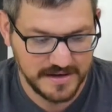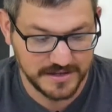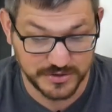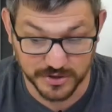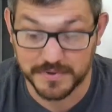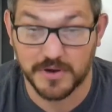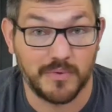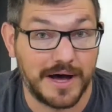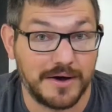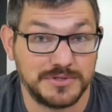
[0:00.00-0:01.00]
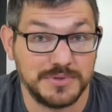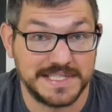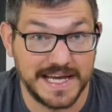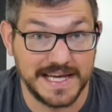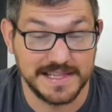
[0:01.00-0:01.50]
Took me a while to
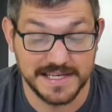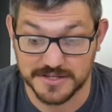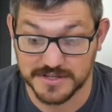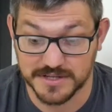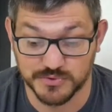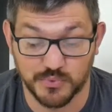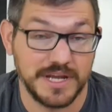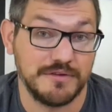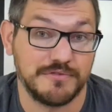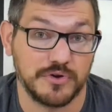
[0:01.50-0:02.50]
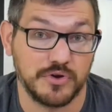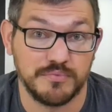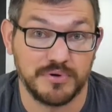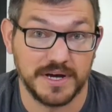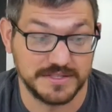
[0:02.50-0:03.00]
attain these because I was waiting for
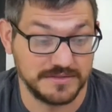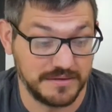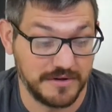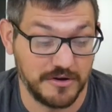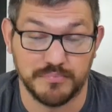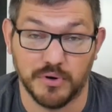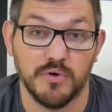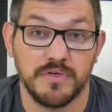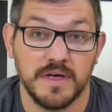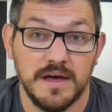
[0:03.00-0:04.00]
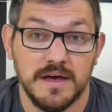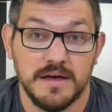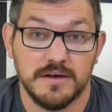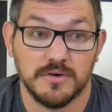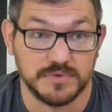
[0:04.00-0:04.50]
good prices on them. They're both
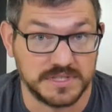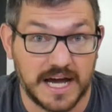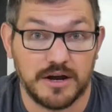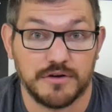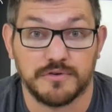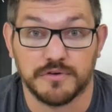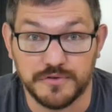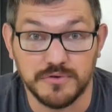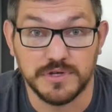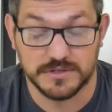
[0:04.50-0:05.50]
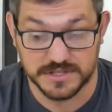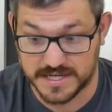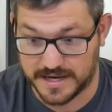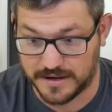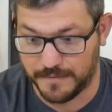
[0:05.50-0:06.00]
retired for a few years
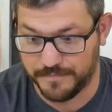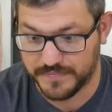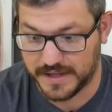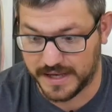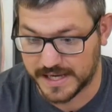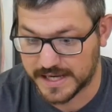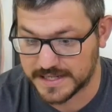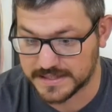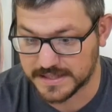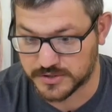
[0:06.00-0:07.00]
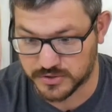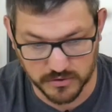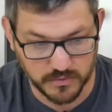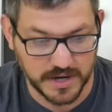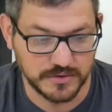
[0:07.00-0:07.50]
now, and it
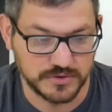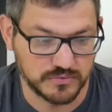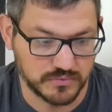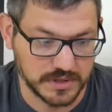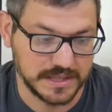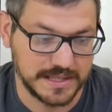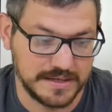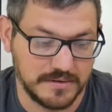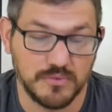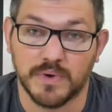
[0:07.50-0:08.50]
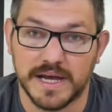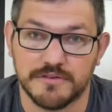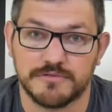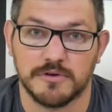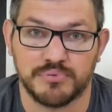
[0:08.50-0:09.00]
took a while to really
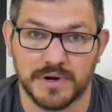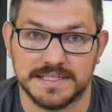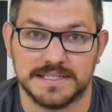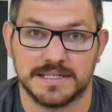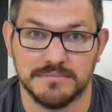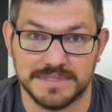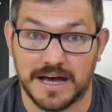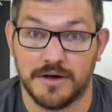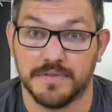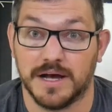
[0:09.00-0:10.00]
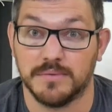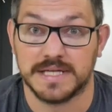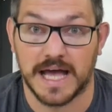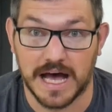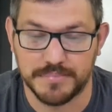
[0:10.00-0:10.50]
wait for a price to come down that I was
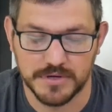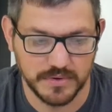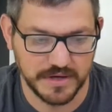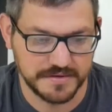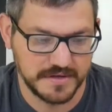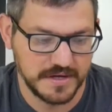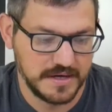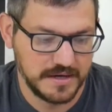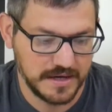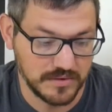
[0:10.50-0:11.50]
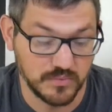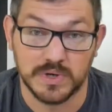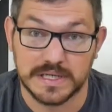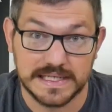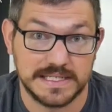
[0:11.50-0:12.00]
happy with and
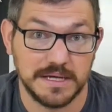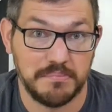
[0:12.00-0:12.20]
willing to